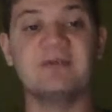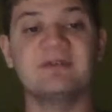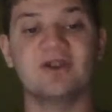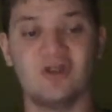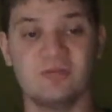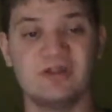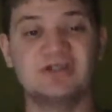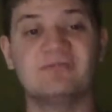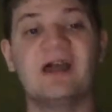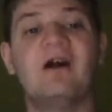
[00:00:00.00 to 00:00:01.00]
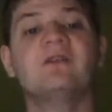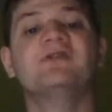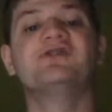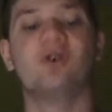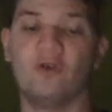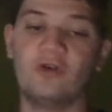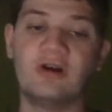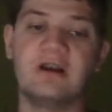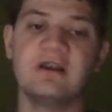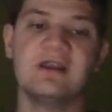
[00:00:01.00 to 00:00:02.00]
to be a whole bunch of outlets,
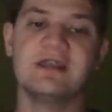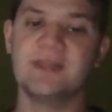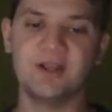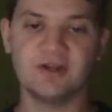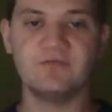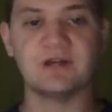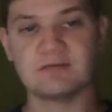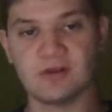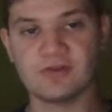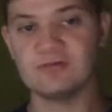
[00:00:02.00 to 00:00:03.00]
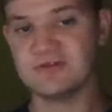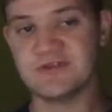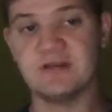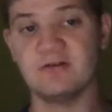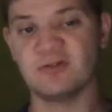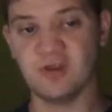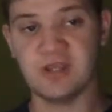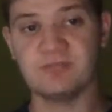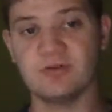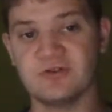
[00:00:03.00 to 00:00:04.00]
or they could very well do a Sierra
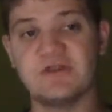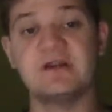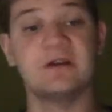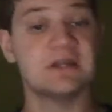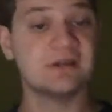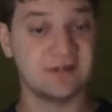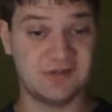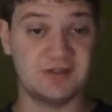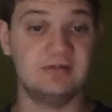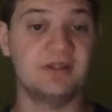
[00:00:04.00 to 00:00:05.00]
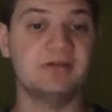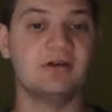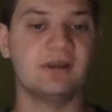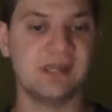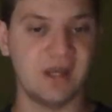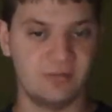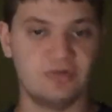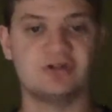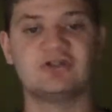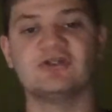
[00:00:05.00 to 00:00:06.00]
Trading Post there, considering you already got
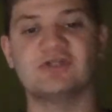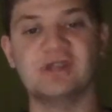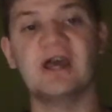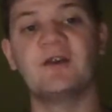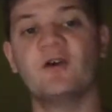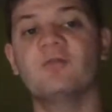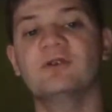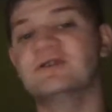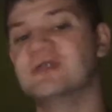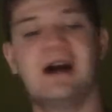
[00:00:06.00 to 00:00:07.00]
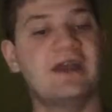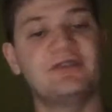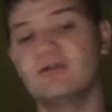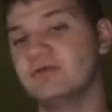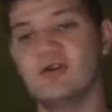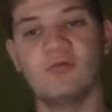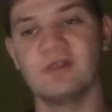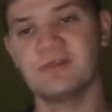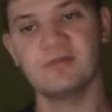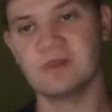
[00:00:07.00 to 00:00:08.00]
Marshalls and you got Home Goods. I don't know
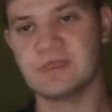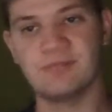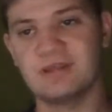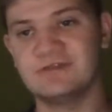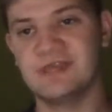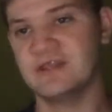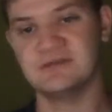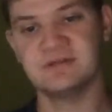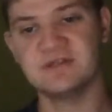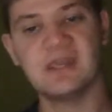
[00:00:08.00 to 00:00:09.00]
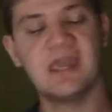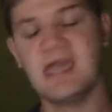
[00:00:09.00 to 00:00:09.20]
what the best answer is.